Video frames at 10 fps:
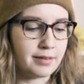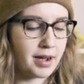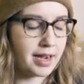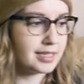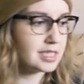in
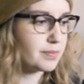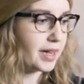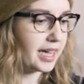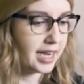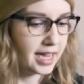mind,
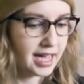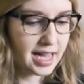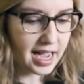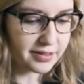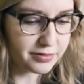but
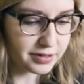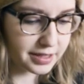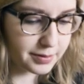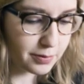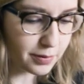I've
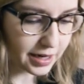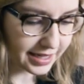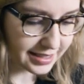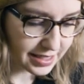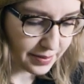really been
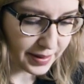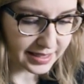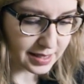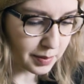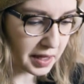wanting to
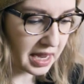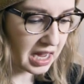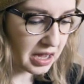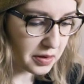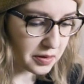make
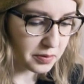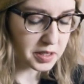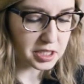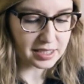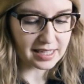something
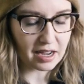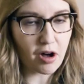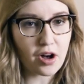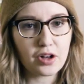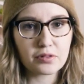with just like
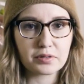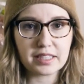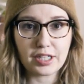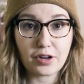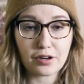all
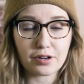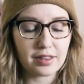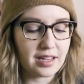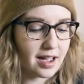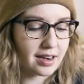really
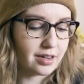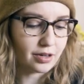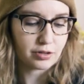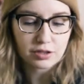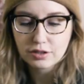earthy and
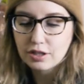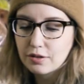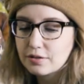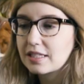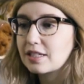neutral
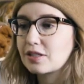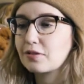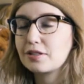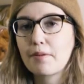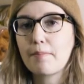tones, because
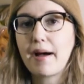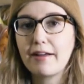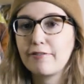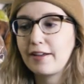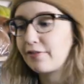those are
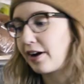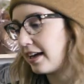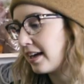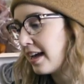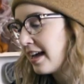my
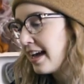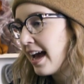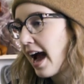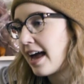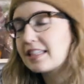favorite.
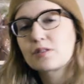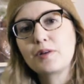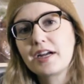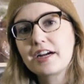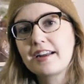And it's
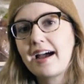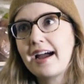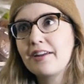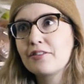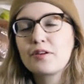weird,
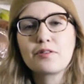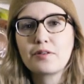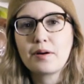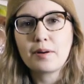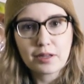I don't
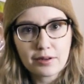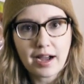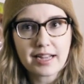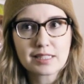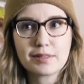know about you
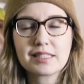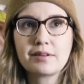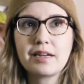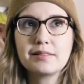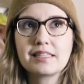guys, but
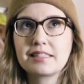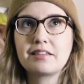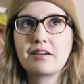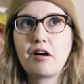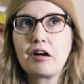sometimes as
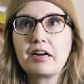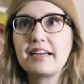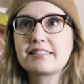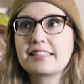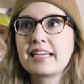an
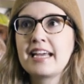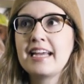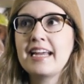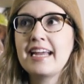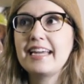artist,
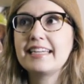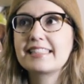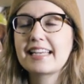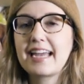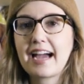
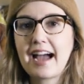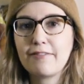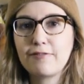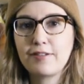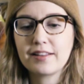it's like
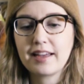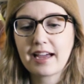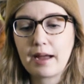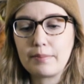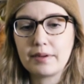I feel
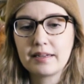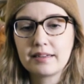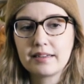like I'm